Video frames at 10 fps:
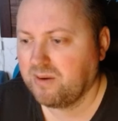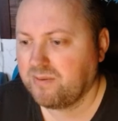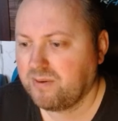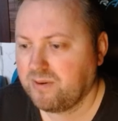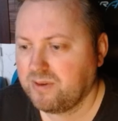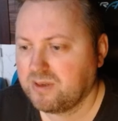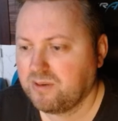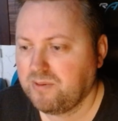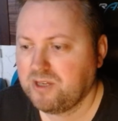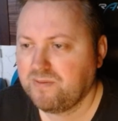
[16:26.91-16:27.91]
Fourth is
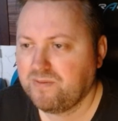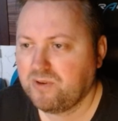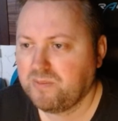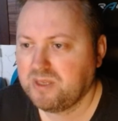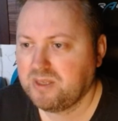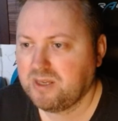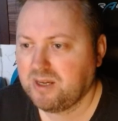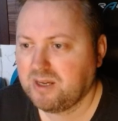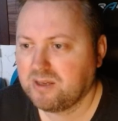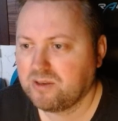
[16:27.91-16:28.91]
queen g4 mistake,
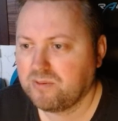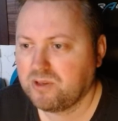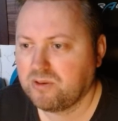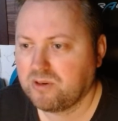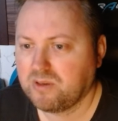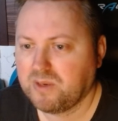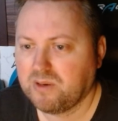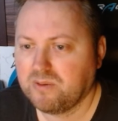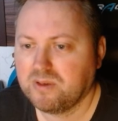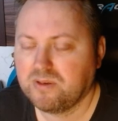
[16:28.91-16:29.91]
yeah, so we talked
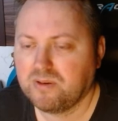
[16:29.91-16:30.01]
about this.